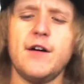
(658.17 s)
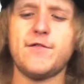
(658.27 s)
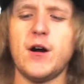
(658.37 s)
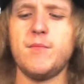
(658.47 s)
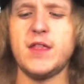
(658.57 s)

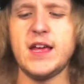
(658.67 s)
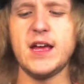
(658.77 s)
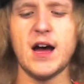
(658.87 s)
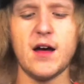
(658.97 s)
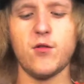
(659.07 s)
from
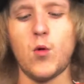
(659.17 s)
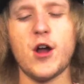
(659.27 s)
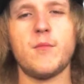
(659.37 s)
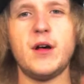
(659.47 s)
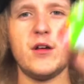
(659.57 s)
the
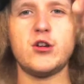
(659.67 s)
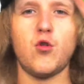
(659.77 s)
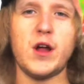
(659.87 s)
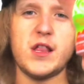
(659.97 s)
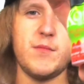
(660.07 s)
watermelon
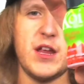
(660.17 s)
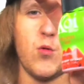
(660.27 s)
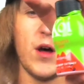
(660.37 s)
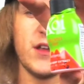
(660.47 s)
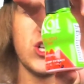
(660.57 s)
Koi CBD
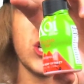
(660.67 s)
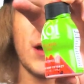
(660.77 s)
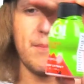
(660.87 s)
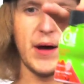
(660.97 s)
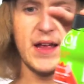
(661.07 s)
Wellness
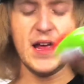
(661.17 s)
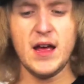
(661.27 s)
Shot. But